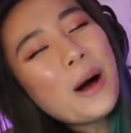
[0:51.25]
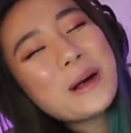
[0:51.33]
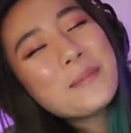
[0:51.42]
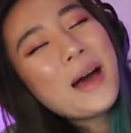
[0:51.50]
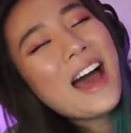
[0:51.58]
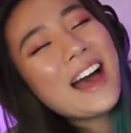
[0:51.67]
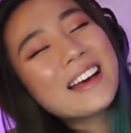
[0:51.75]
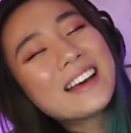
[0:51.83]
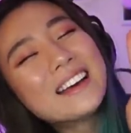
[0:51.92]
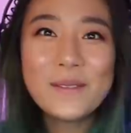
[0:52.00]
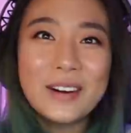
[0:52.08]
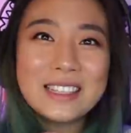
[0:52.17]
Welcome back!
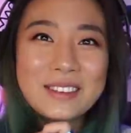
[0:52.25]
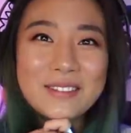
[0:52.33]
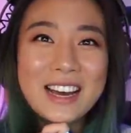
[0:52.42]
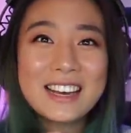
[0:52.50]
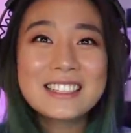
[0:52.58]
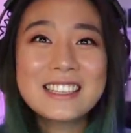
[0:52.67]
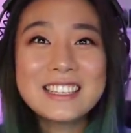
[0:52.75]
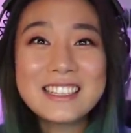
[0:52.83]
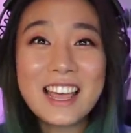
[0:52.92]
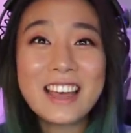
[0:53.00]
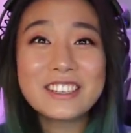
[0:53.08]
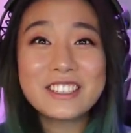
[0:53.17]
What's up, guys? It's
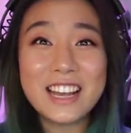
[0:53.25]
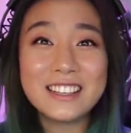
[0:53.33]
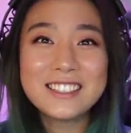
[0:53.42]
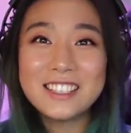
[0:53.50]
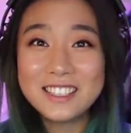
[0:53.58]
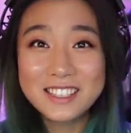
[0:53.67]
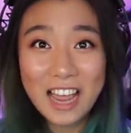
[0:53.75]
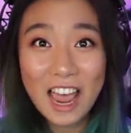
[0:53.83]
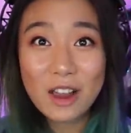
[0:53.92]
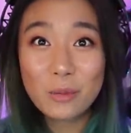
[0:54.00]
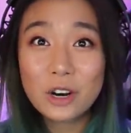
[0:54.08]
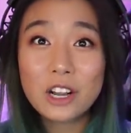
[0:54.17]
Ange, and
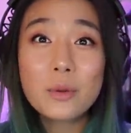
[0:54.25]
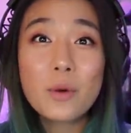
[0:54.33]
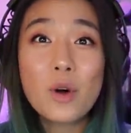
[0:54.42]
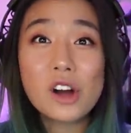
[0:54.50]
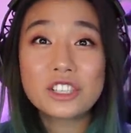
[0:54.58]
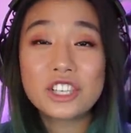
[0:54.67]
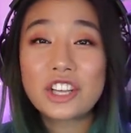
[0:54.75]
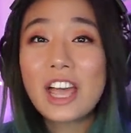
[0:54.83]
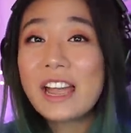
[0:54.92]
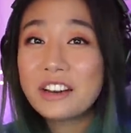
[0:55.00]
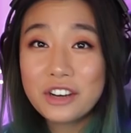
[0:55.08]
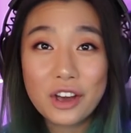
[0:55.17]
today we're gonna be watching
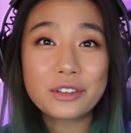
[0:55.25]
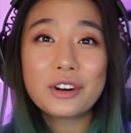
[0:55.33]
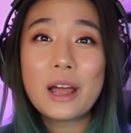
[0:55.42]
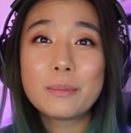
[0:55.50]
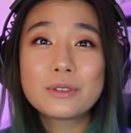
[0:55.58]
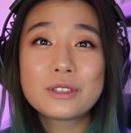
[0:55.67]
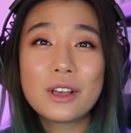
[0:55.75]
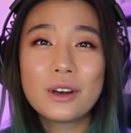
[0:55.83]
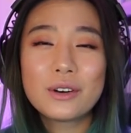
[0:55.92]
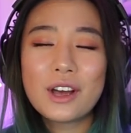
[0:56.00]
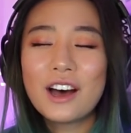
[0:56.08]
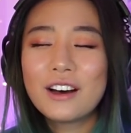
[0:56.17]
another
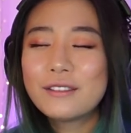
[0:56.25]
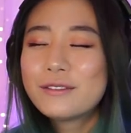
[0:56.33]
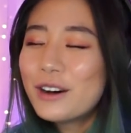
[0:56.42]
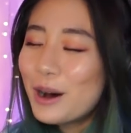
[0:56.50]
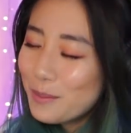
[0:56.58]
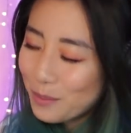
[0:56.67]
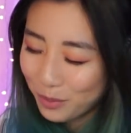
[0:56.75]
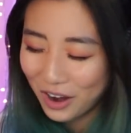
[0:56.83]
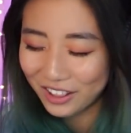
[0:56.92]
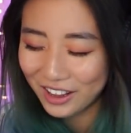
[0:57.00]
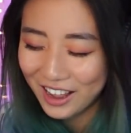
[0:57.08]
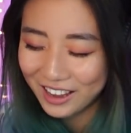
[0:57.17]
episode of
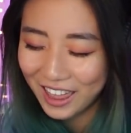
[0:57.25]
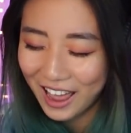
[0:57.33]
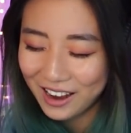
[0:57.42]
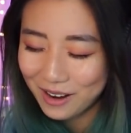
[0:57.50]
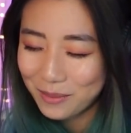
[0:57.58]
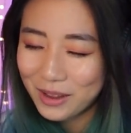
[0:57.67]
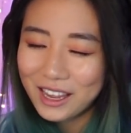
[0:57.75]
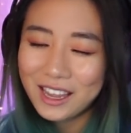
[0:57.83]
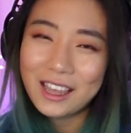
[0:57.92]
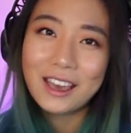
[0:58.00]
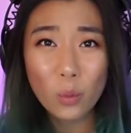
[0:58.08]
Umbrella Academy.